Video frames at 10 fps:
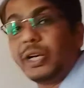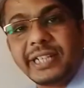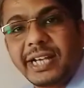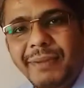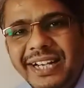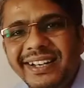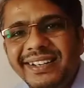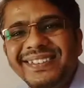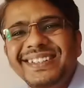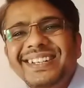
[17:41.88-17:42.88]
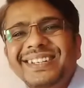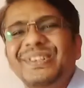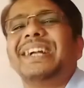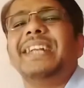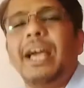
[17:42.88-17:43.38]
to 45.
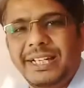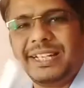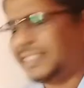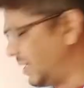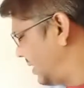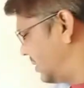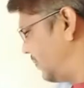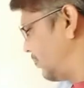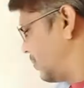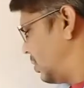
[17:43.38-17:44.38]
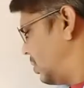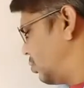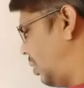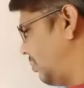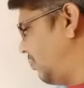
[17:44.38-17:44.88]
If you have got command now, you
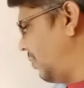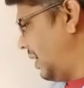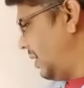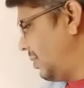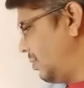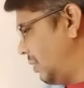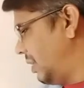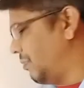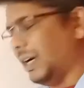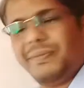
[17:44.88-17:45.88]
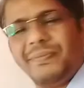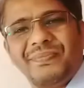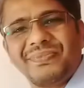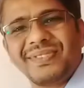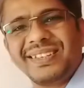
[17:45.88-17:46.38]
can directly check that.
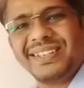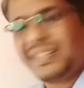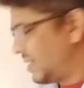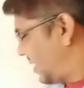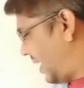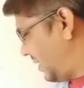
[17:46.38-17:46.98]
Square of 5,